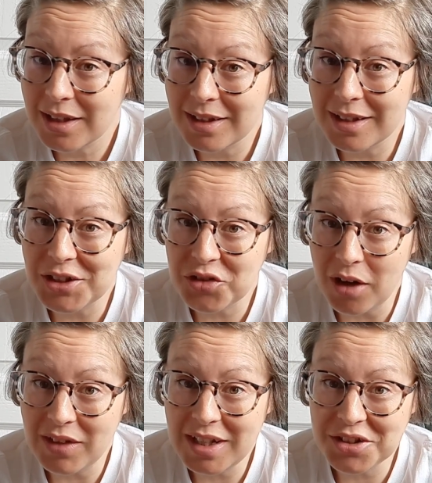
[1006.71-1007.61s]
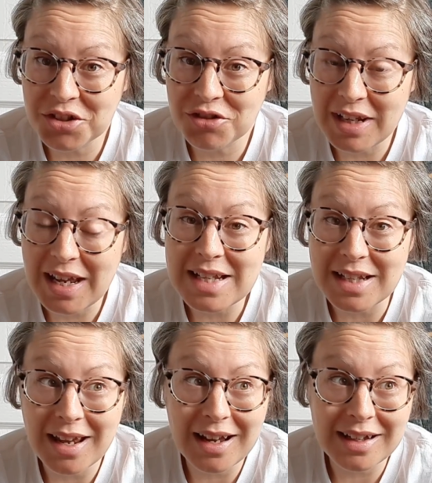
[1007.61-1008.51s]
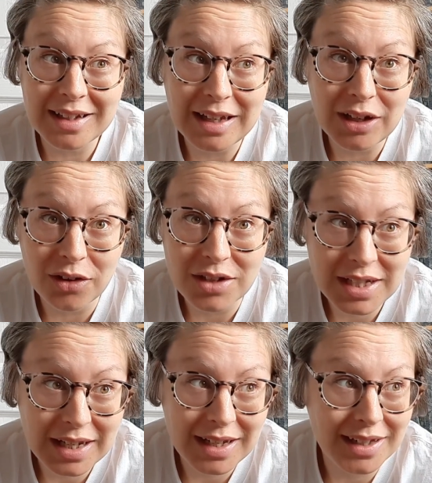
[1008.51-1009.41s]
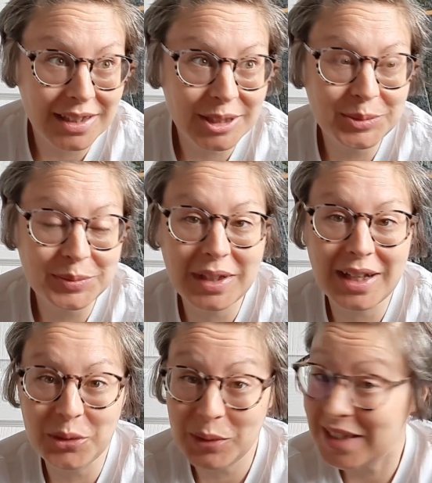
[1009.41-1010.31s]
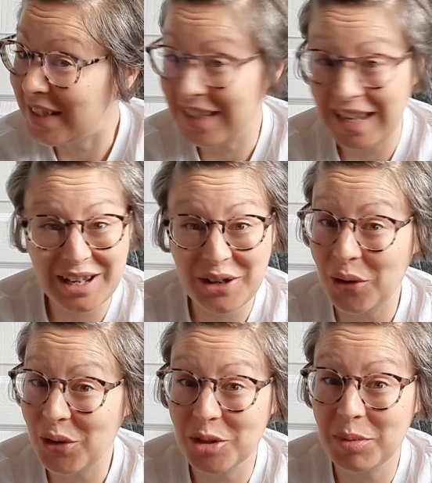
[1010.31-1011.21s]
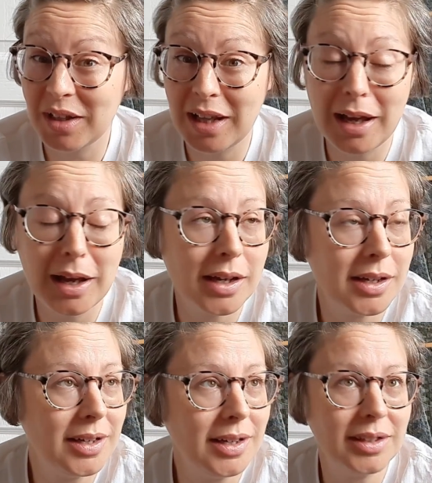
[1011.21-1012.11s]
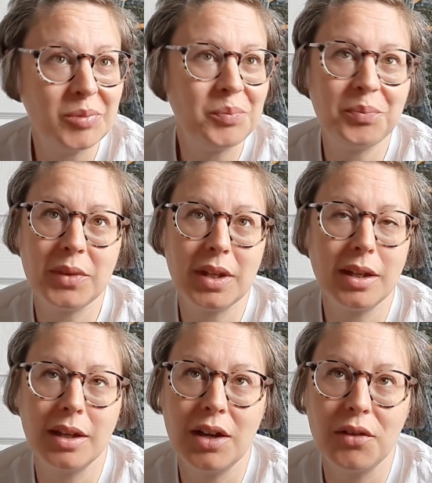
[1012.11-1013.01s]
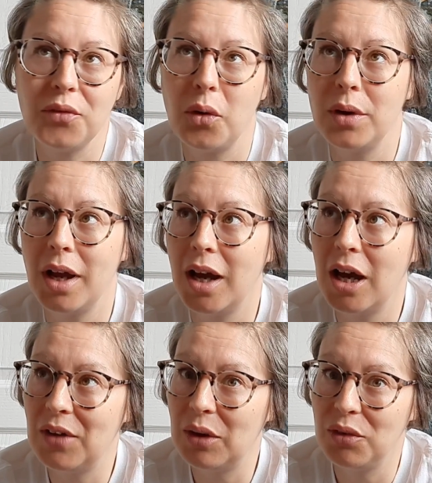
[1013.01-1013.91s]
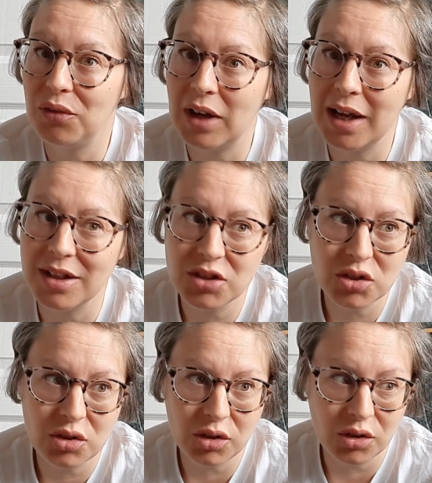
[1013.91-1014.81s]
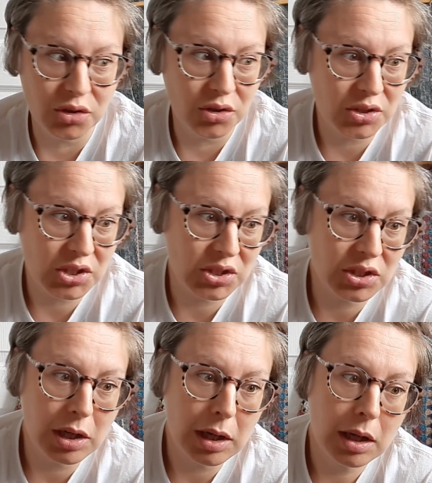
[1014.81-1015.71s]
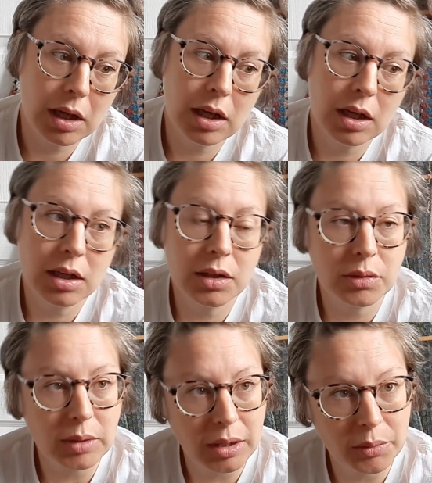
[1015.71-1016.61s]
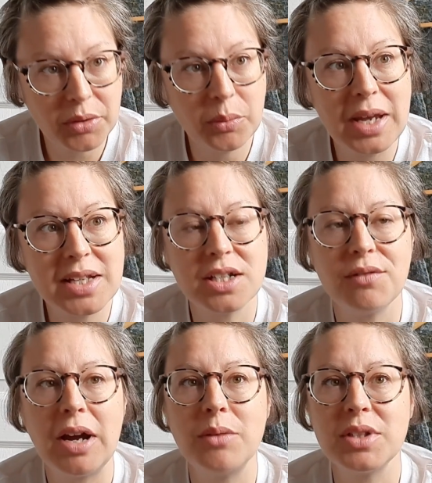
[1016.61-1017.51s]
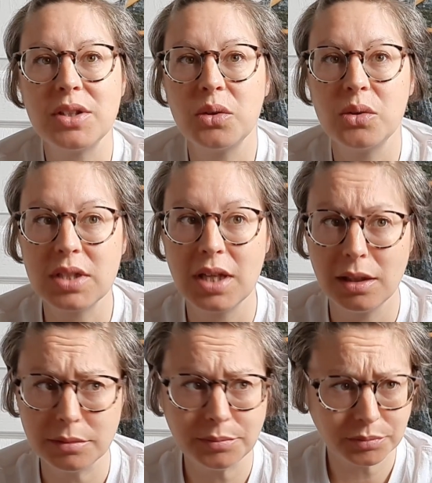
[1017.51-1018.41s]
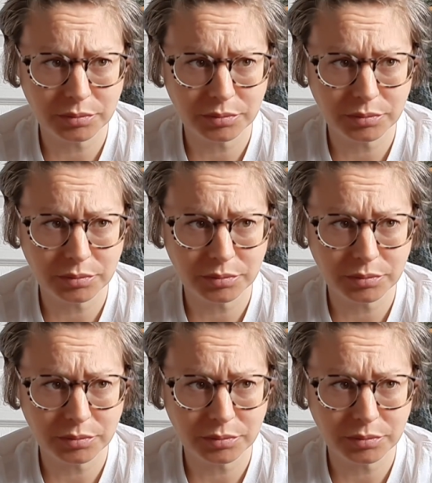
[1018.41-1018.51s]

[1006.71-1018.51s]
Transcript: the travel industry is in chaos here, and we did get caught up in that. A 4.5 hour flight took us, well, with waiting around in the hotel,